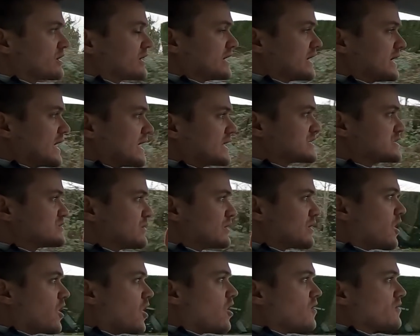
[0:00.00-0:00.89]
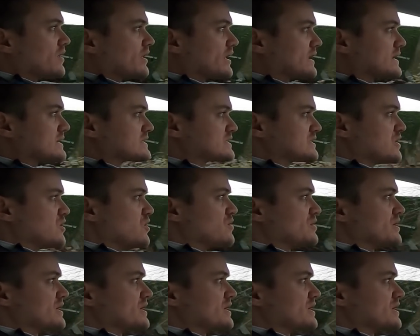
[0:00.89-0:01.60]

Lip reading: It's doing all that on its own.